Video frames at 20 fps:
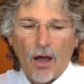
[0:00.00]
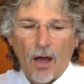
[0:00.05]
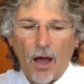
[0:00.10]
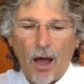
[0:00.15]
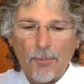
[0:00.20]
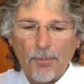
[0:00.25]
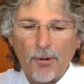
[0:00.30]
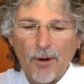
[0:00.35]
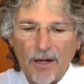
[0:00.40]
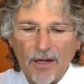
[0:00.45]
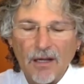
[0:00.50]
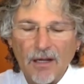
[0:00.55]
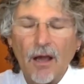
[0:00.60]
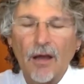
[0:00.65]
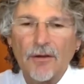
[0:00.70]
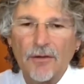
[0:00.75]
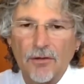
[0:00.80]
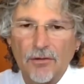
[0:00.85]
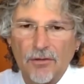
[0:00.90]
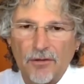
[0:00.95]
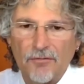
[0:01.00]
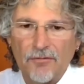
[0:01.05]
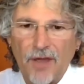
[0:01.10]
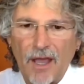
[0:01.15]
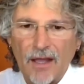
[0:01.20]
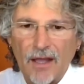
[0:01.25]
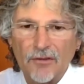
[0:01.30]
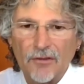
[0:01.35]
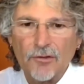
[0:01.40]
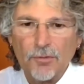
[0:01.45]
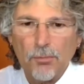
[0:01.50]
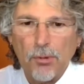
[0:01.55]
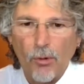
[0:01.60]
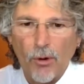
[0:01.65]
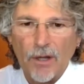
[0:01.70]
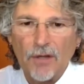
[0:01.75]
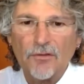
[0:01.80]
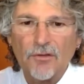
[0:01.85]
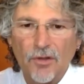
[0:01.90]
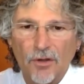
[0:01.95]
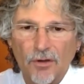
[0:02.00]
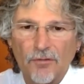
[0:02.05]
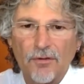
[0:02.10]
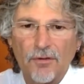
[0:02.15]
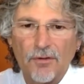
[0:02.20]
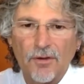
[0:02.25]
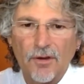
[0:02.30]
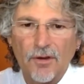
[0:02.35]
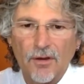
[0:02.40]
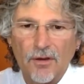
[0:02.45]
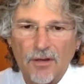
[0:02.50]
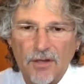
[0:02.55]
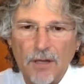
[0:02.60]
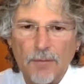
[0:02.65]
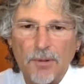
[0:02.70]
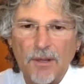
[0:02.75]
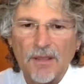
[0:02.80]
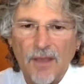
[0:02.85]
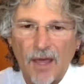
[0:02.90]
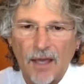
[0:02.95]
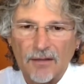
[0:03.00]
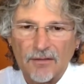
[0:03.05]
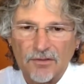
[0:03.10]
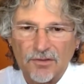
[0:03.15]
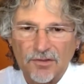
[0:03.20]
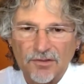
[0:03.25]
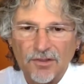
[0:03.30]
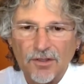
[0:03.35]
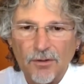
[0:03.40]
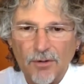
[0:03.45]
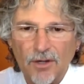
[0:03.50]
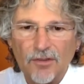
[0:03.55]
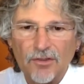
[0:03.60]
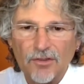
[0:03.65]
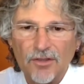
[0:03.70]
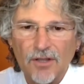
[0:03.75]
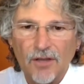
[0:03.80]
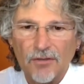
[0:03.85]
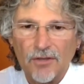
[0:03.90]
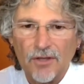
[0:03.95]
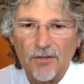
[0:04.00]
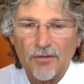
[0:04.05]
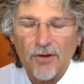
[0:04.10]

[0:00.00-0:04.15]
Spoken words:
operating under the vantage point of keeping that serious level